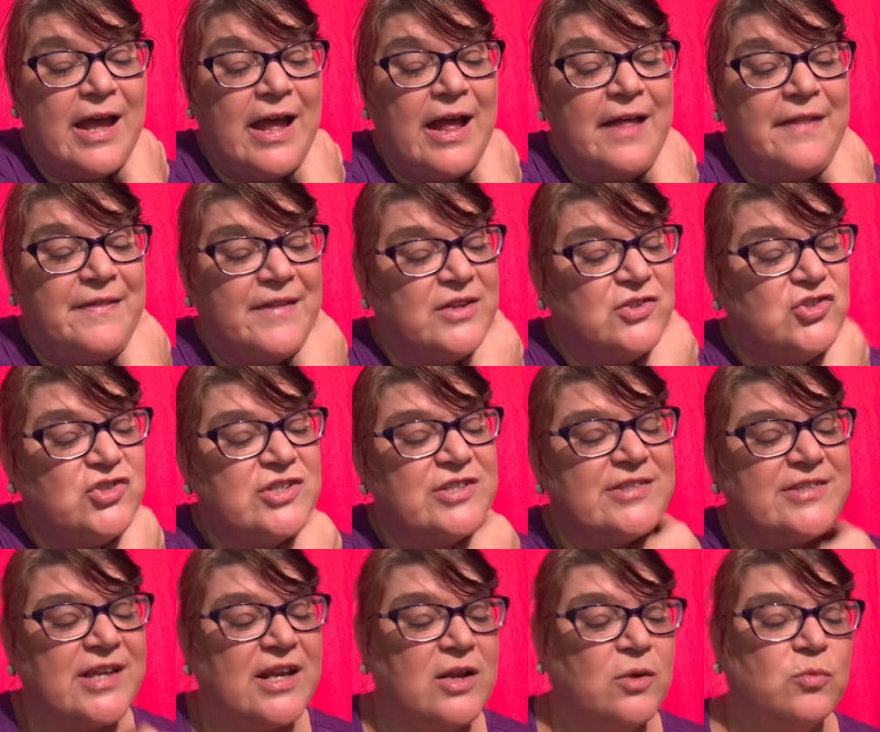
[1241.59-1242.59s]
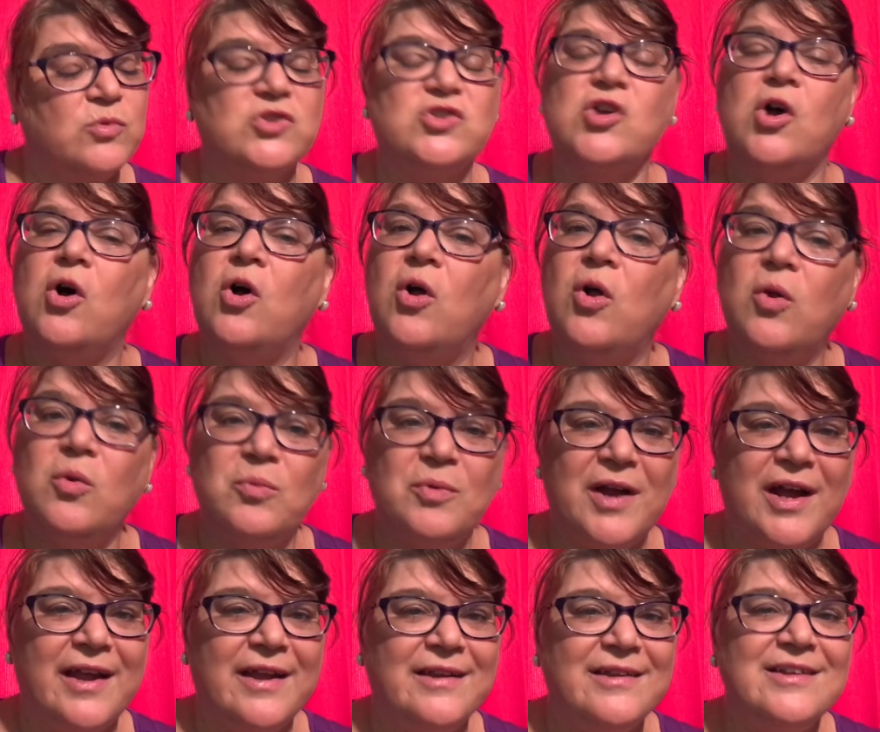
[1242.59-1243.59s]
And then she said it was all
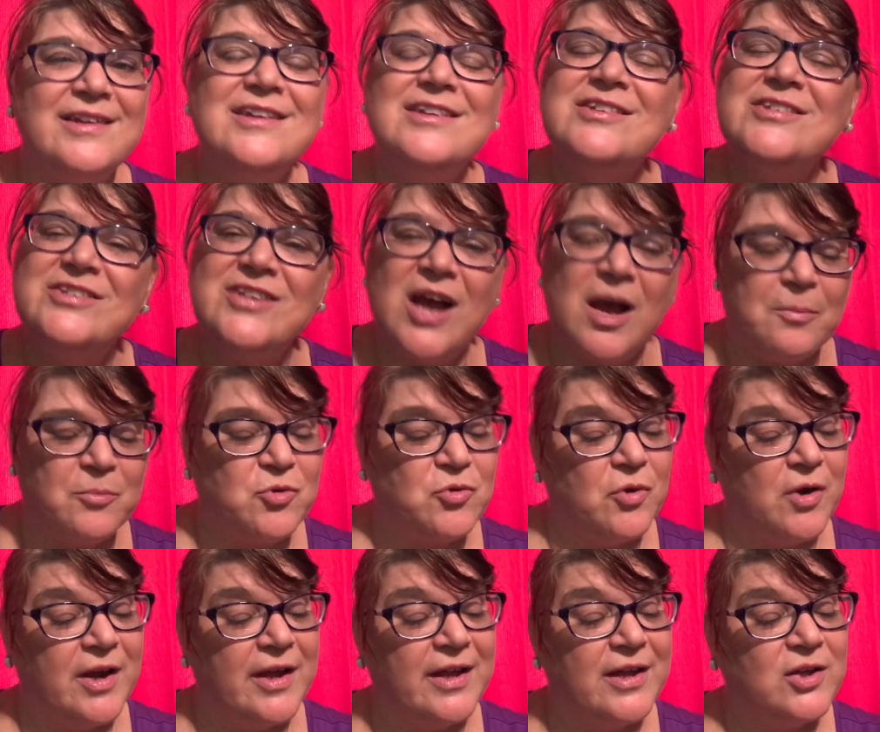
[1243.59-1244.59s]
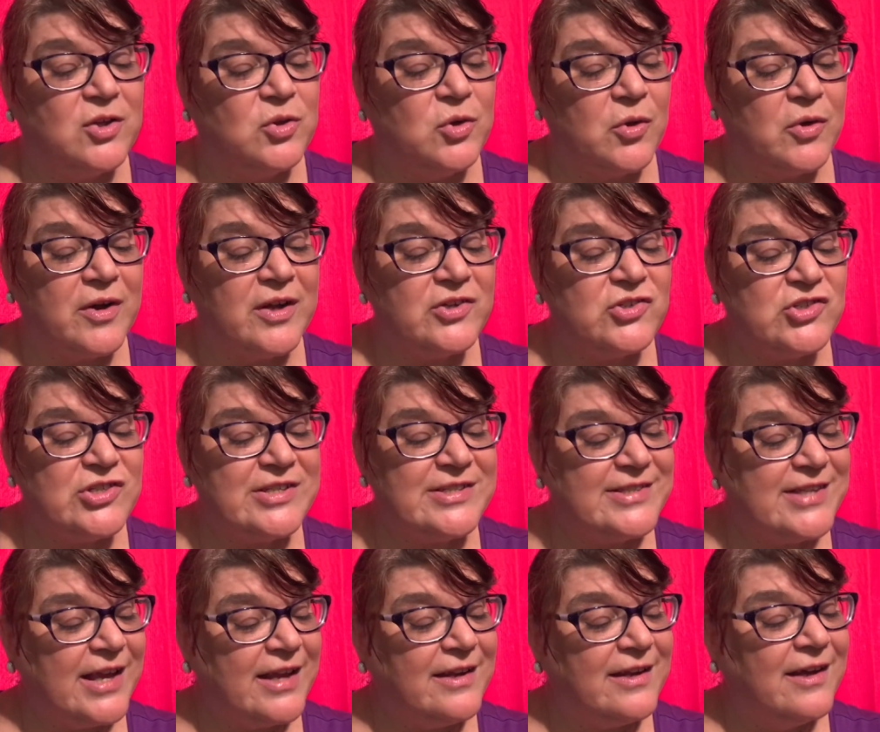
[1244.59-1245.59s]
right. Stop crying, Laura, she
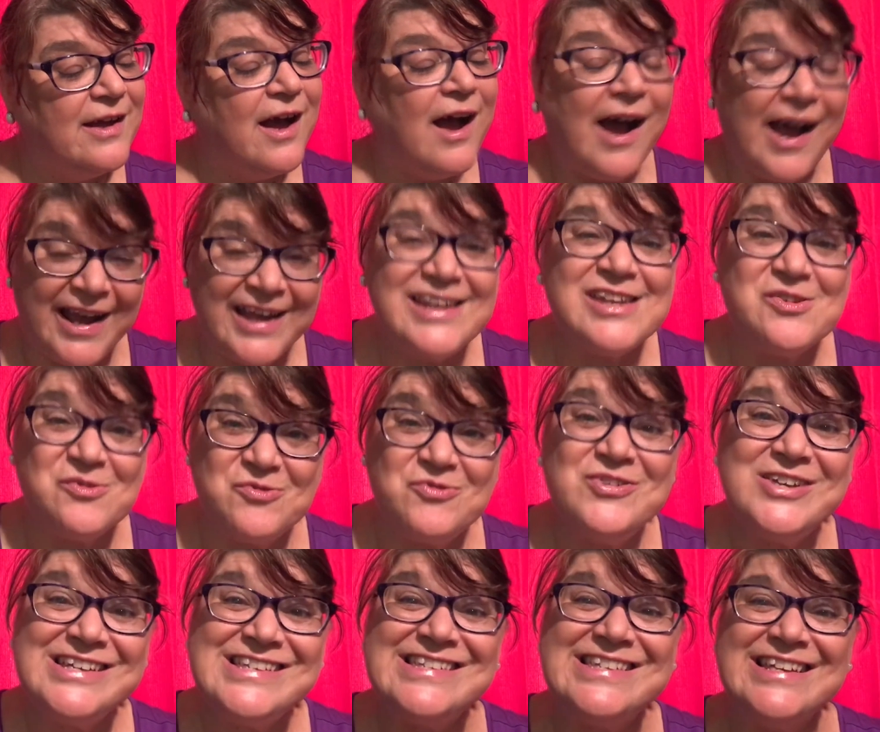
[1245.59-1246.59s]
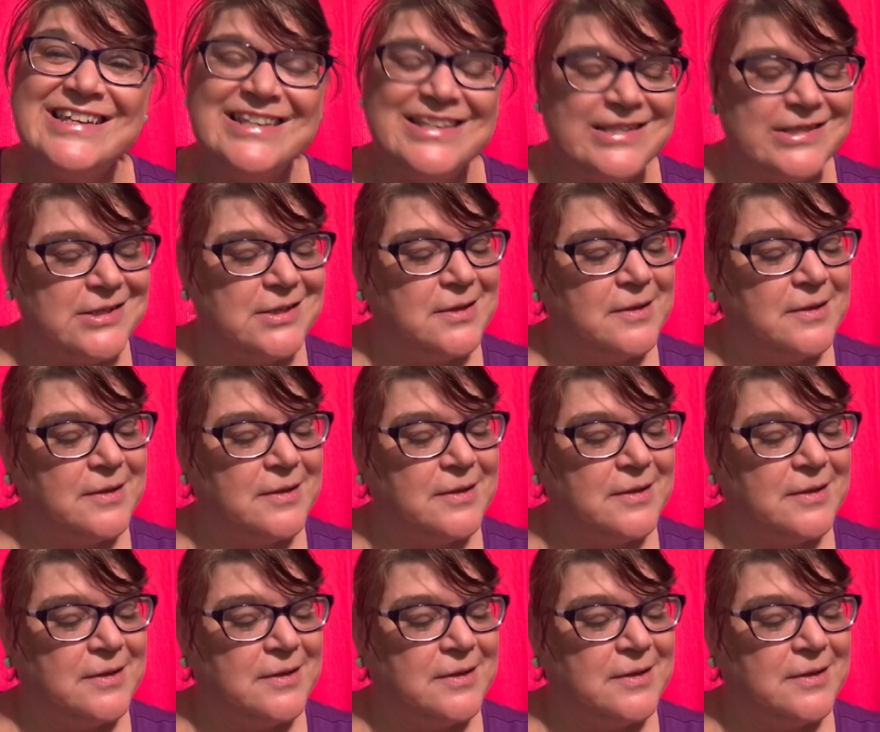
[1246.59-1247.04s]
said. I can fix it.